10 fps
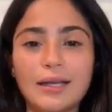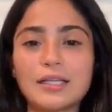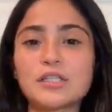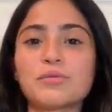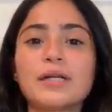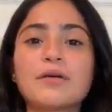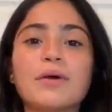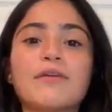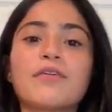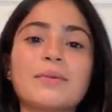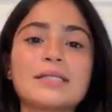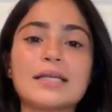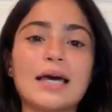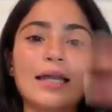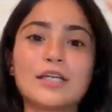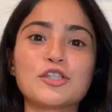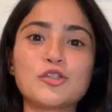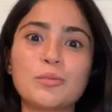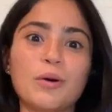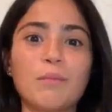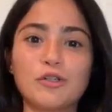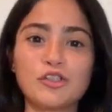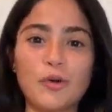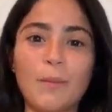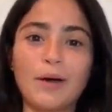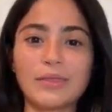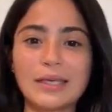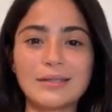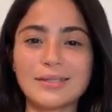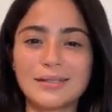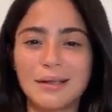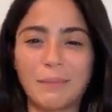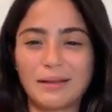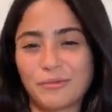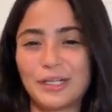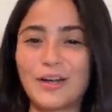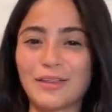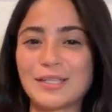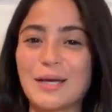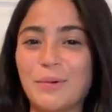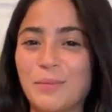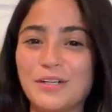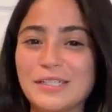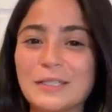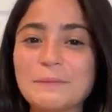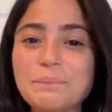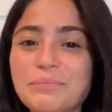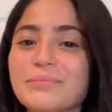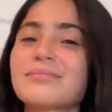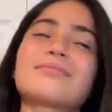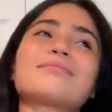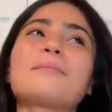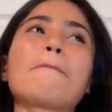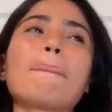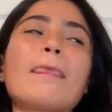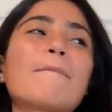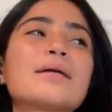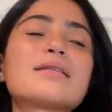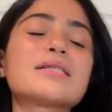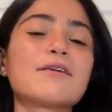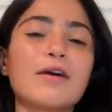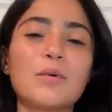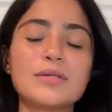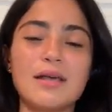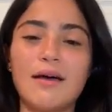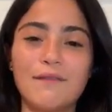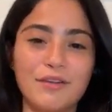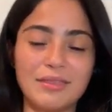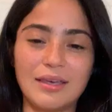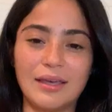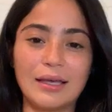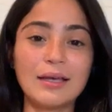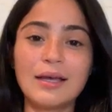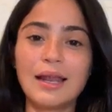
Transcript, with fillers: Like it's really rare for me to get like super emotional about things cuz I'm like really not that type of person but this event was everything.